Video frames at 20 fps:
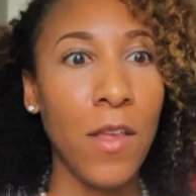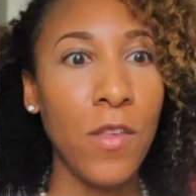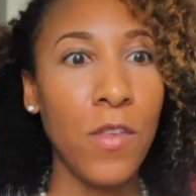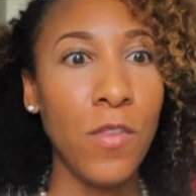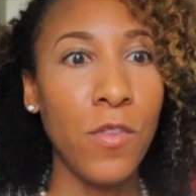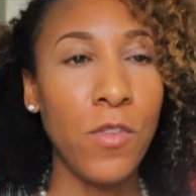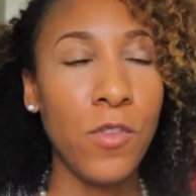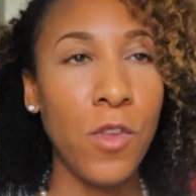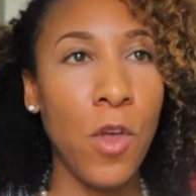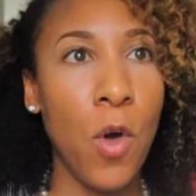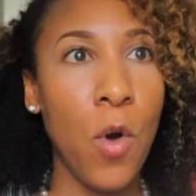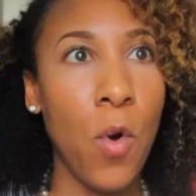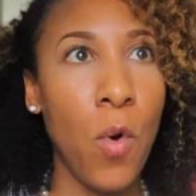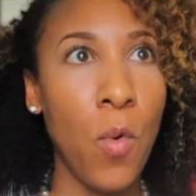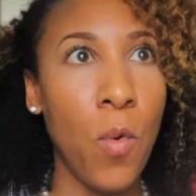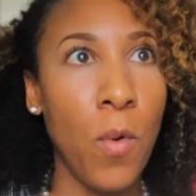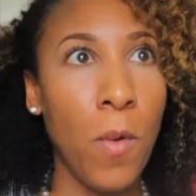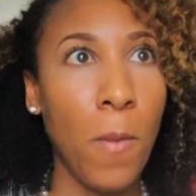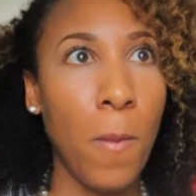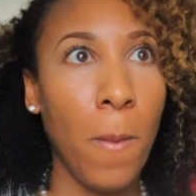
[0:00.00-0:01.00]

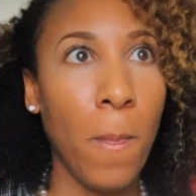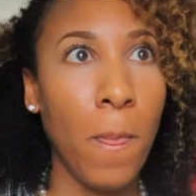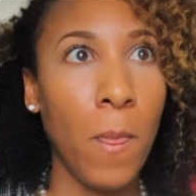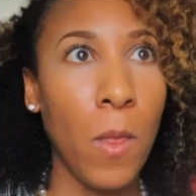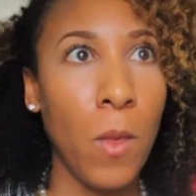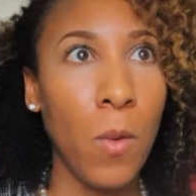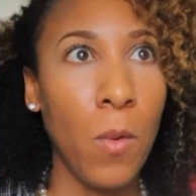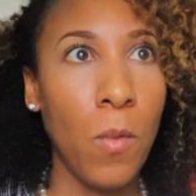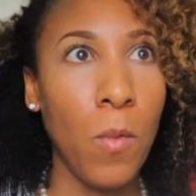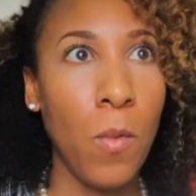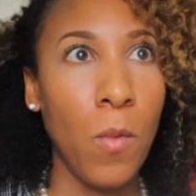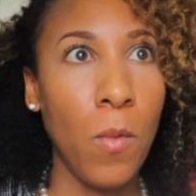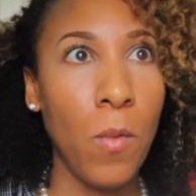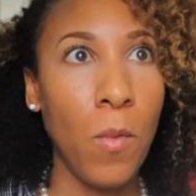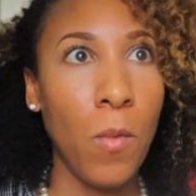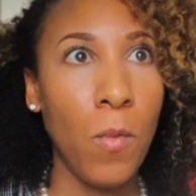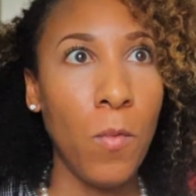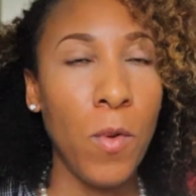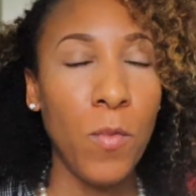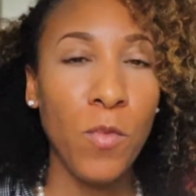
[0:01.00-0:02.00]
So
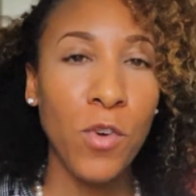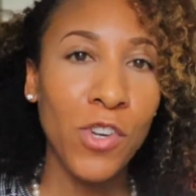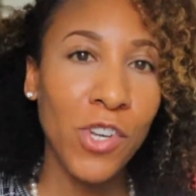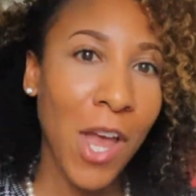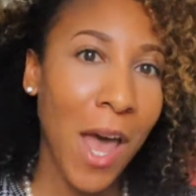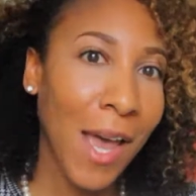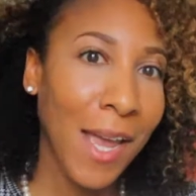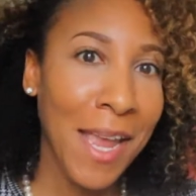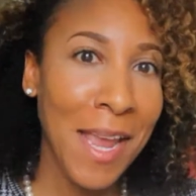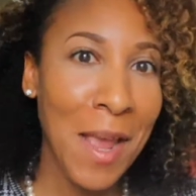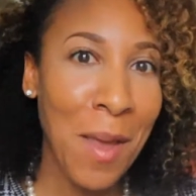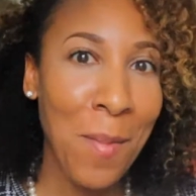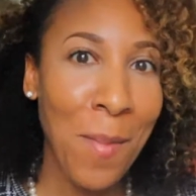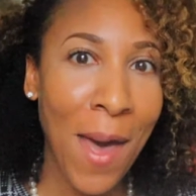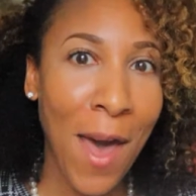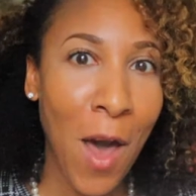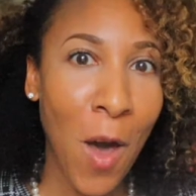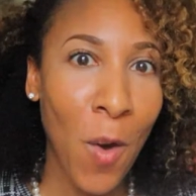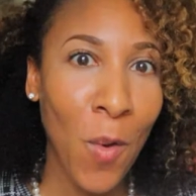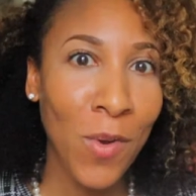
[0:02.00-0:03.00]
when we're talking
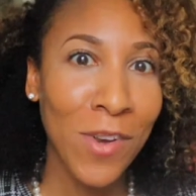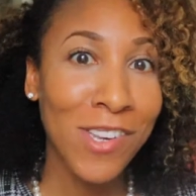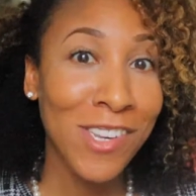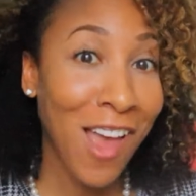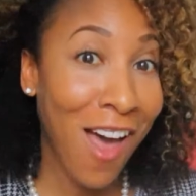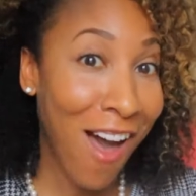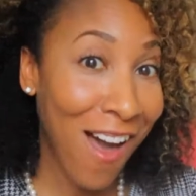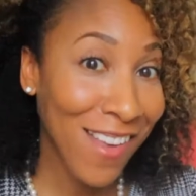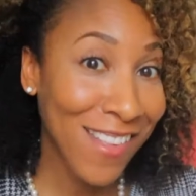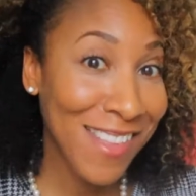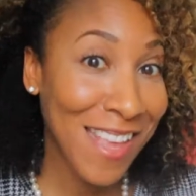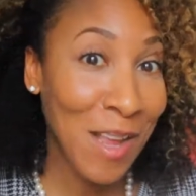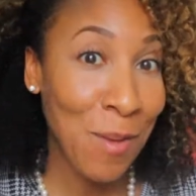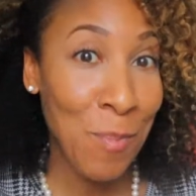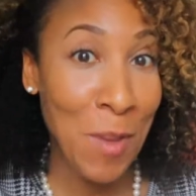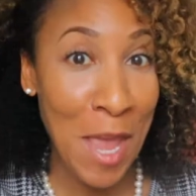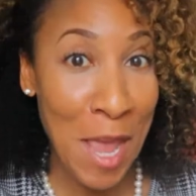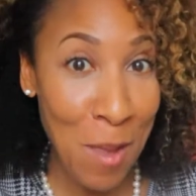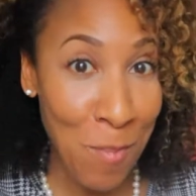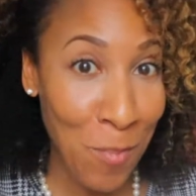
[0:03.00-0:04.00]
about toxic
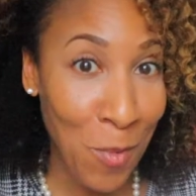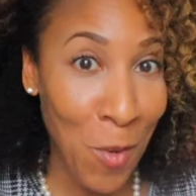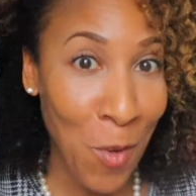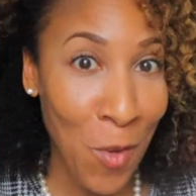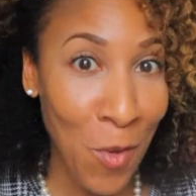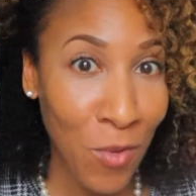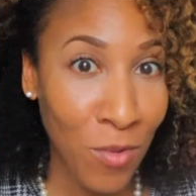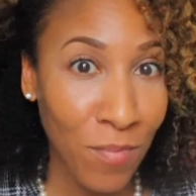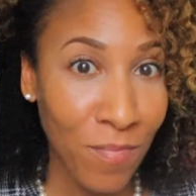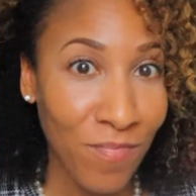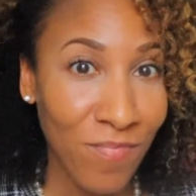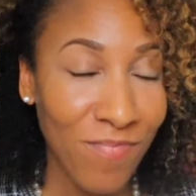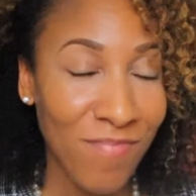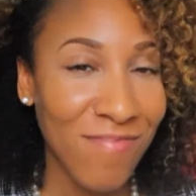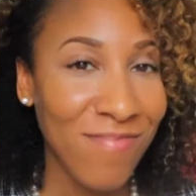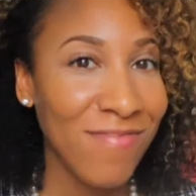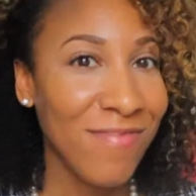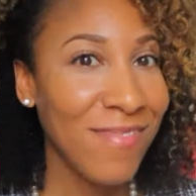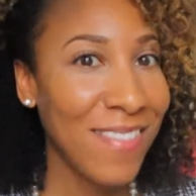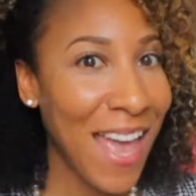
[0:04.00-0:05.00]
people,
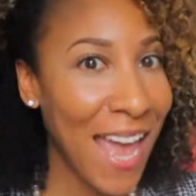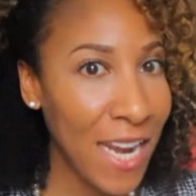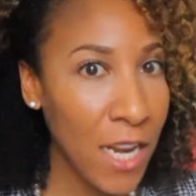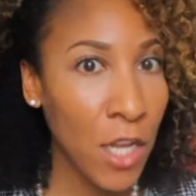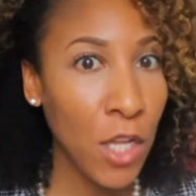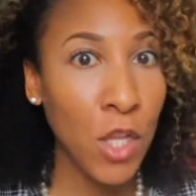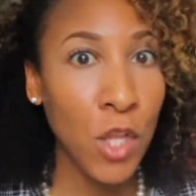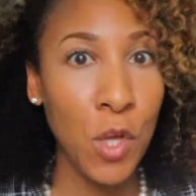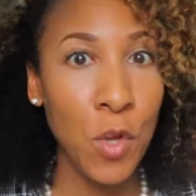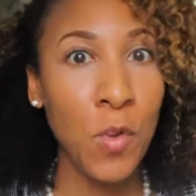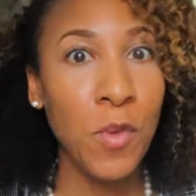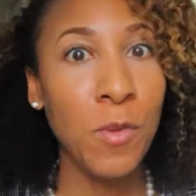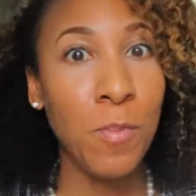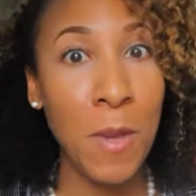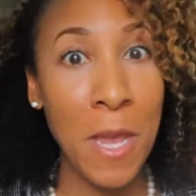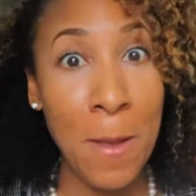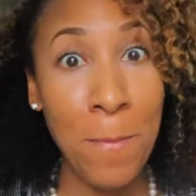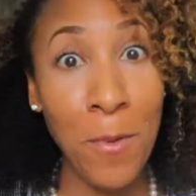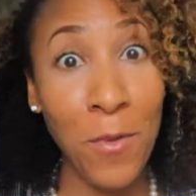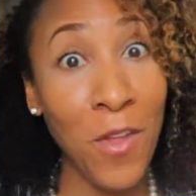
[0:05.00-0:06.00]
that includes
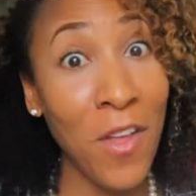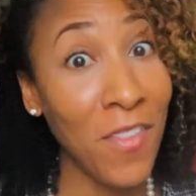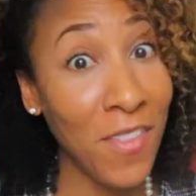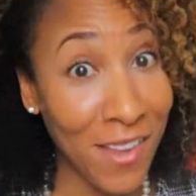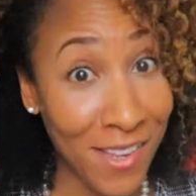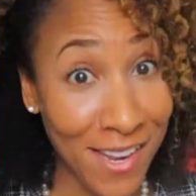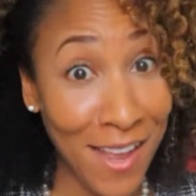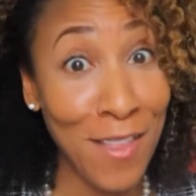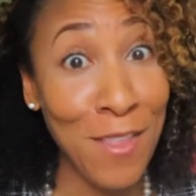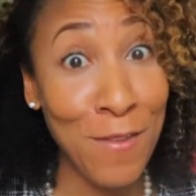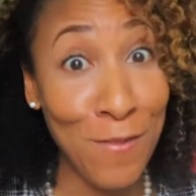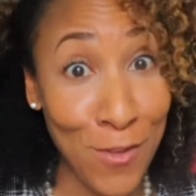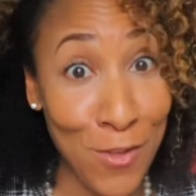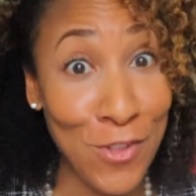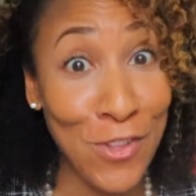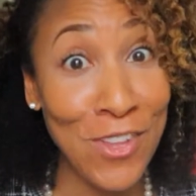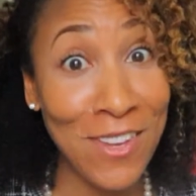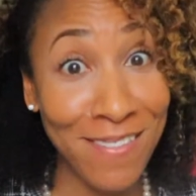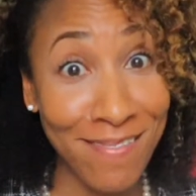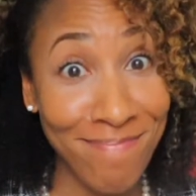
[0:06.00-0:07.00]
people on the
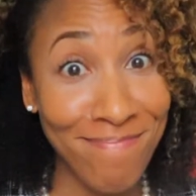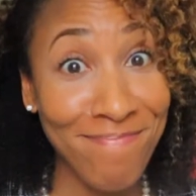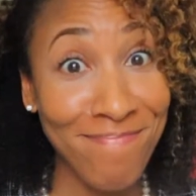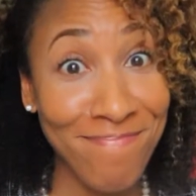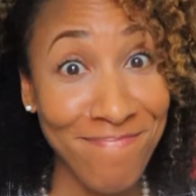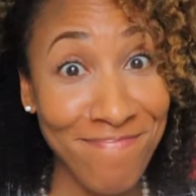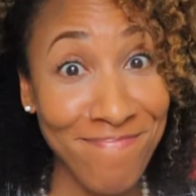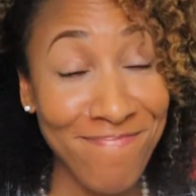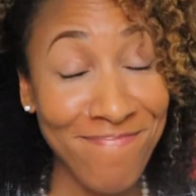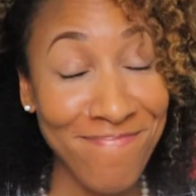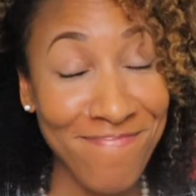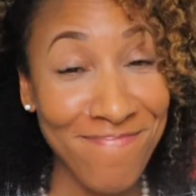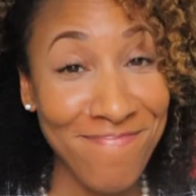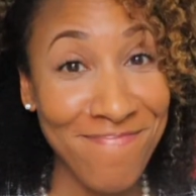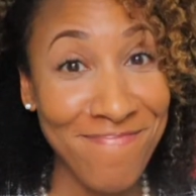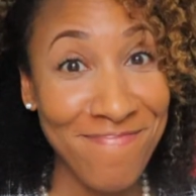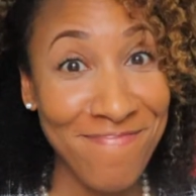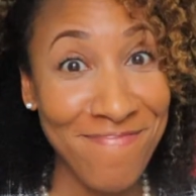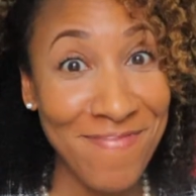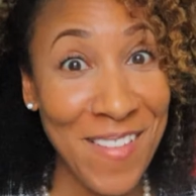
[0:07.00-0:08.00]
television.
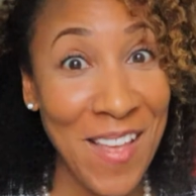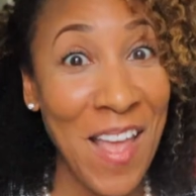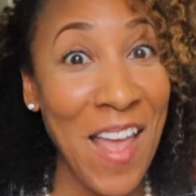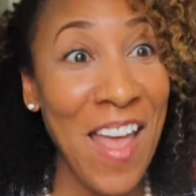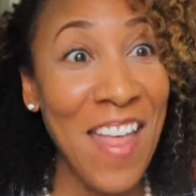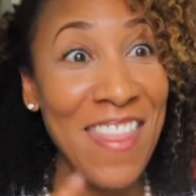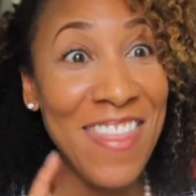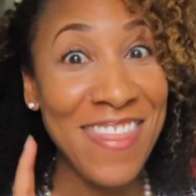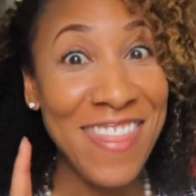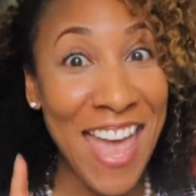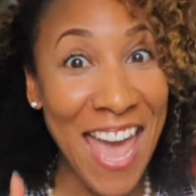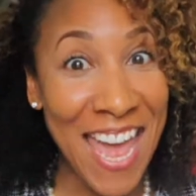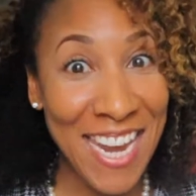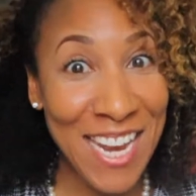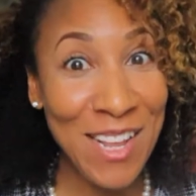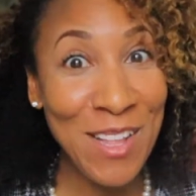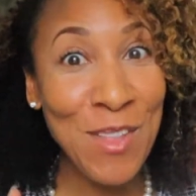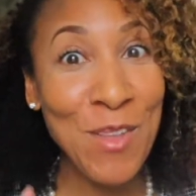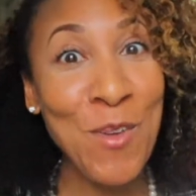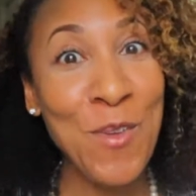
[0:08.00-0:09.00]
That
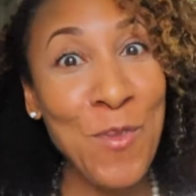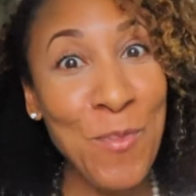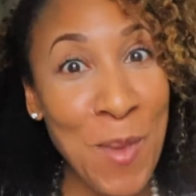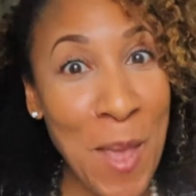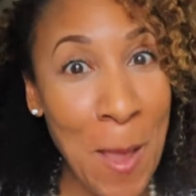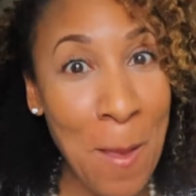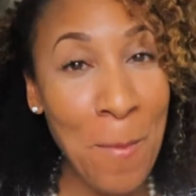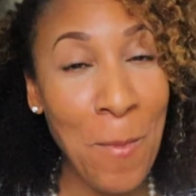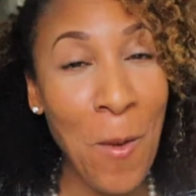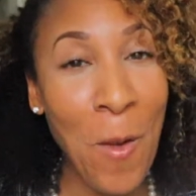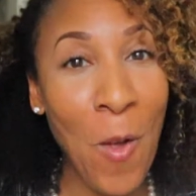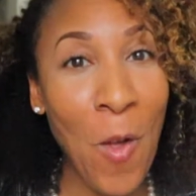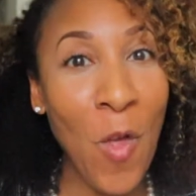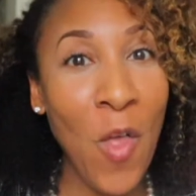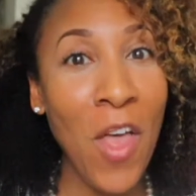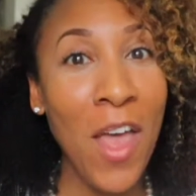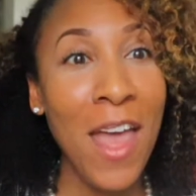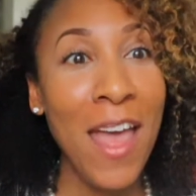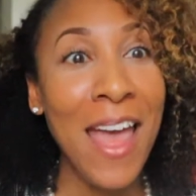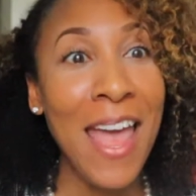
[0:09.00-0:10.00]
includes
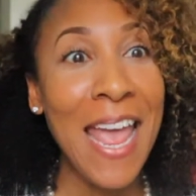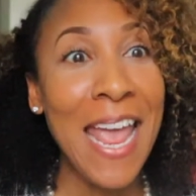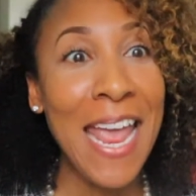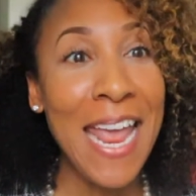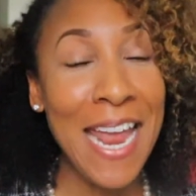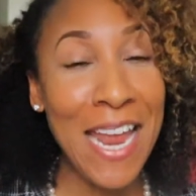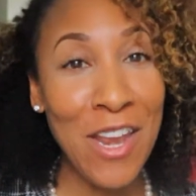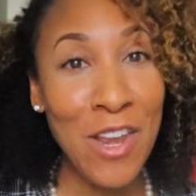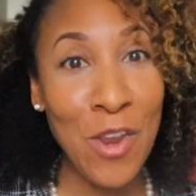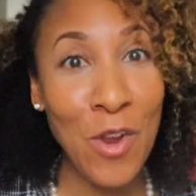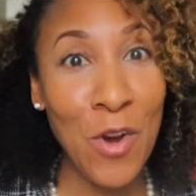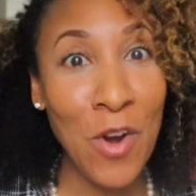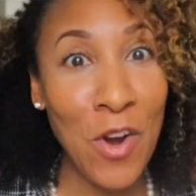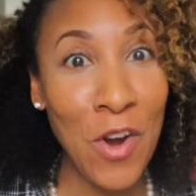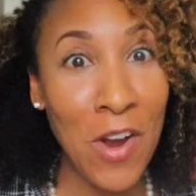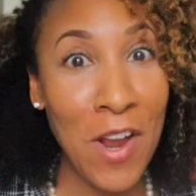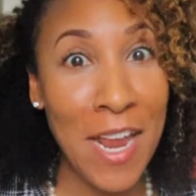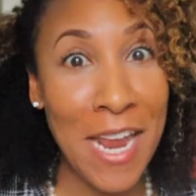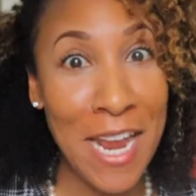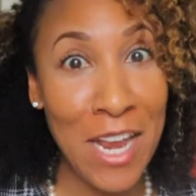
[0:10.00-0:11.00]
people in
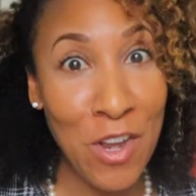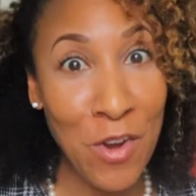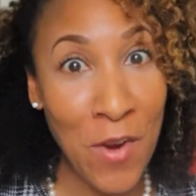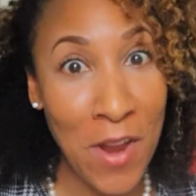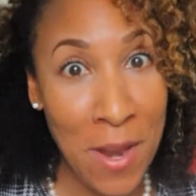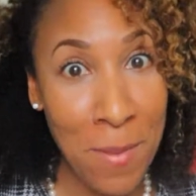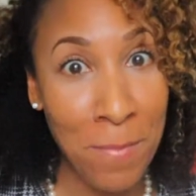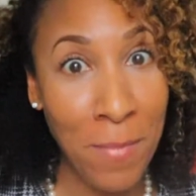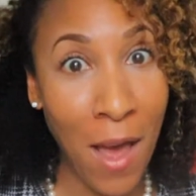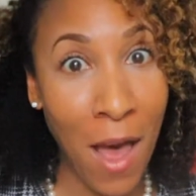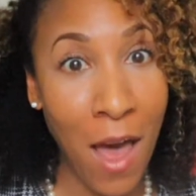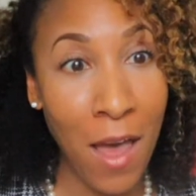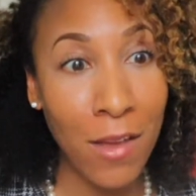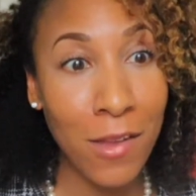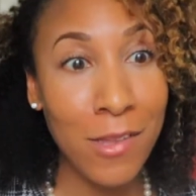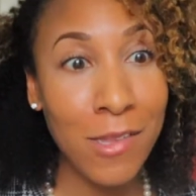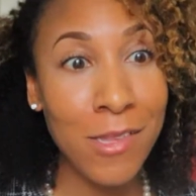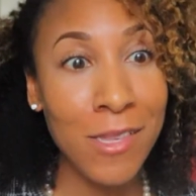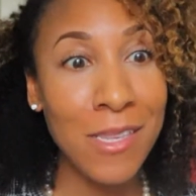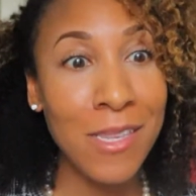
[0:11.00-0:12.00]
your
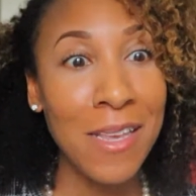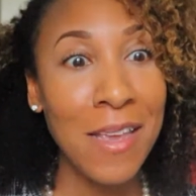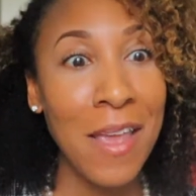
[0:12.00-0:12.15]
inbox